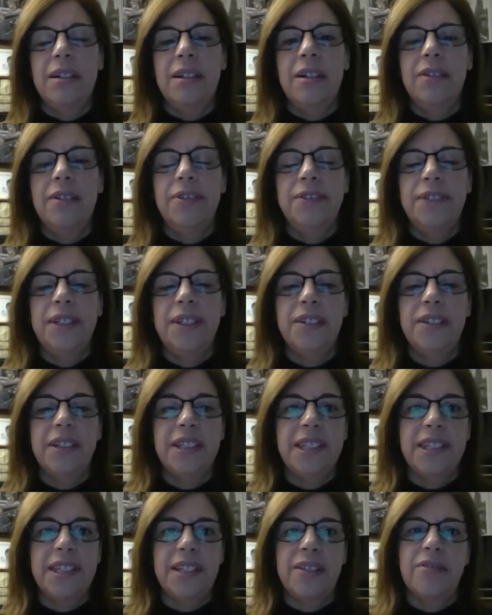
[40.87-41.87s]
of
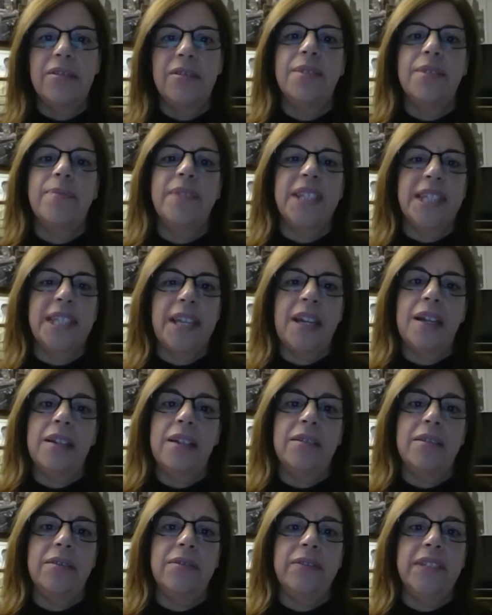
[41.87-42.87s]
focusing on
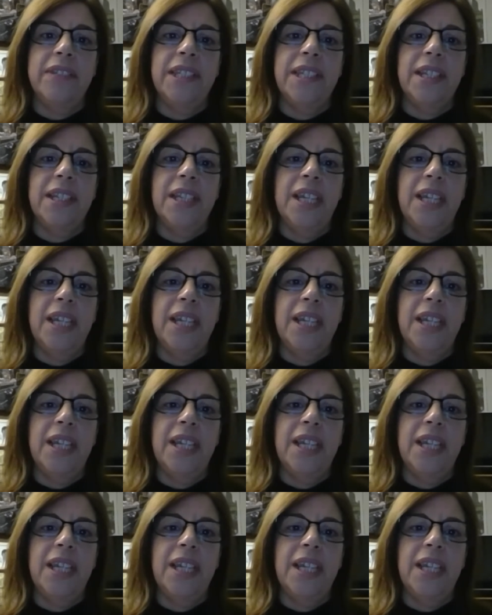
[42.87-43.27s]
themselves